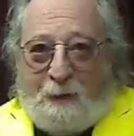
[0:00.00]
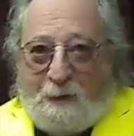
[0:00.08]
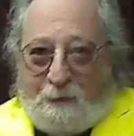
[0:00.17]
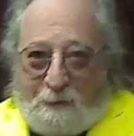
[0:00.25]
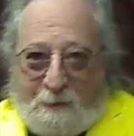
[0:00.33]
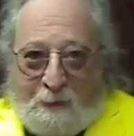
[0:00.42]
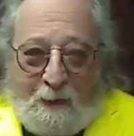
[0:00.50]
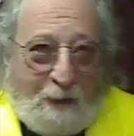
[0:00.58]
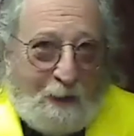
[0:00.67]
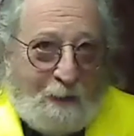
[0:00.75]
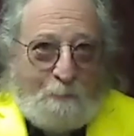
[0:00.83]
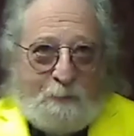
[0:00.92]
and
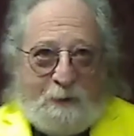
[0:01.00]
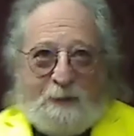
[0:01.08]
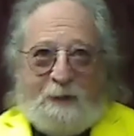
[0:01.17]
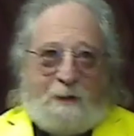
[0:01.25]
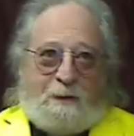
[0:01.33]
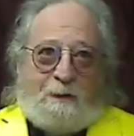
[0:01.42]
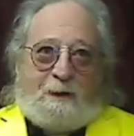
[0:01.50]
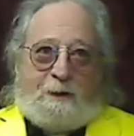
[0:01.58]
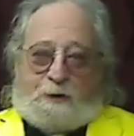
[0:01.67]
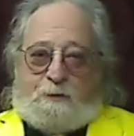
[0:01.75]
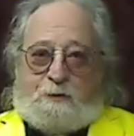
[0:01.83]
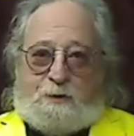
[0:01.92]
political
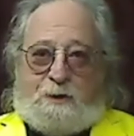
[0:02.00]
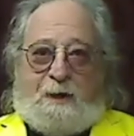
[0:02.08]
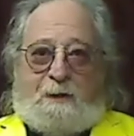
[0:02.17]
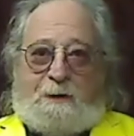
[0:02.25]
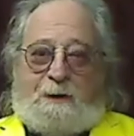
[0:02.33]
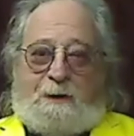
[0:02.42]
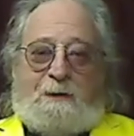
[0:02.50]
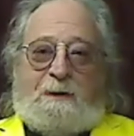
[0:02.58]
issues down there.